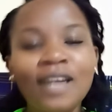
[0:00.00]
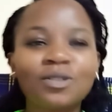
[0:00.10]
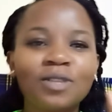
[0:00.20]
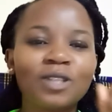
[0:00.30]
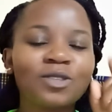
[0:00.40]

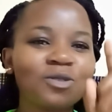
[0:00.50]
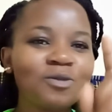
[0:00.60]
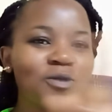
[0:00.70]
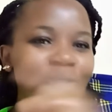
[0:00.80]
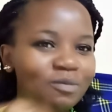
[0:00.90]
so that you
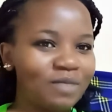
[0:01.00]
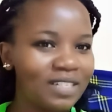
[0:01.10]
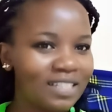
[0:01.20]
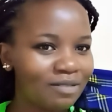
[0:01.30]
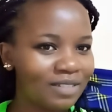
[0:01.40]
won't
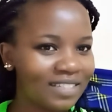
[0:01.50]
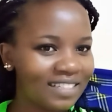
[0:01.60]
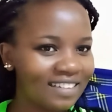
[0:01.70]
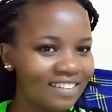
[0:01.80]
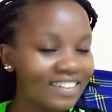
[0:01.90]
miss out
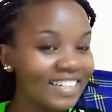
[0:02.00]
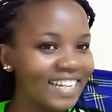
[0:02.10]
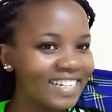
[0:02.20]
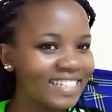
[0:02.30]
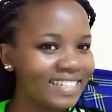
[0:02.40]
on
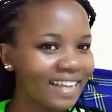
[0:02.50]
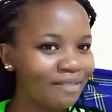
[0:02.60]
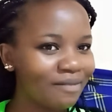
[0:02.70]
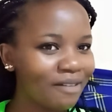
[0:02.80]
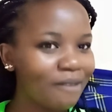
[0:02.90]
any
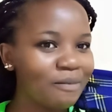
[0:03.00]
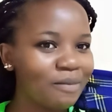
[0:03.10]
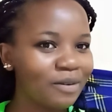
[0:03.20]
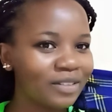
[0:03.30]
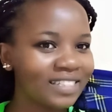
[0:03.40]
time we
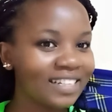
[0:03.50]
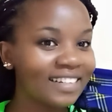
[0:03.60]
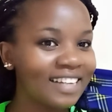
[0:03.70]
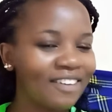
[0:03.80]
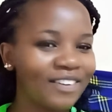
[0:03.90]
post
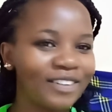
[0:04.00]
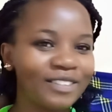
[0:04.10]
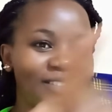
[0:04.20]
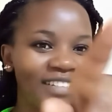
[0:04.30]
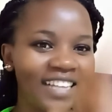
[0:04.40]
now
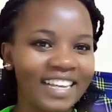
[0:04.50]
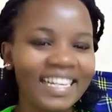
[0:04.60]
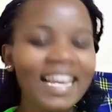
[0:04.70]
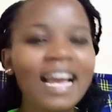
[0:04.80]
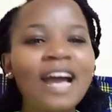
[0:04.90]
today
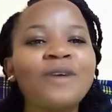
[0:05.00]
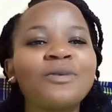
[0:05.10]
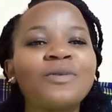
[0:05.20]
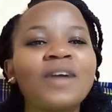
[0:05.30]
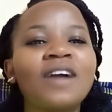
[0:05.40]

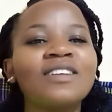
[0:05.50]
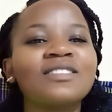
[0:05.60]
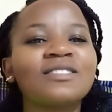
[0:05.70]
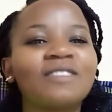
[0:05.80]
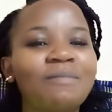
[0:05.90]
we are going
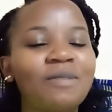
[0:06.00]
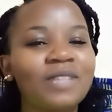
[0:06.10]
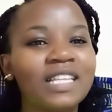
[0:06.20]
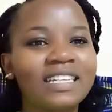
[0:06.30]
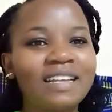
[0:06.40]
to talk
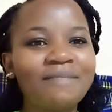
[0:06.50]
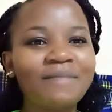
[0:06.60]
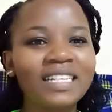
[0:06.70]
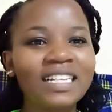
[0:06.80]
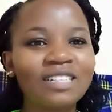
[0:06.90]
about the
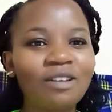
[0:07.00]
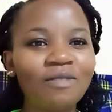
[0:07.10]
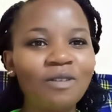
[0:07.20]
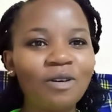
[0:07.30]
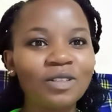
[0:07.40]
remedies of
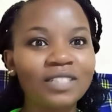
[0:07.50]
low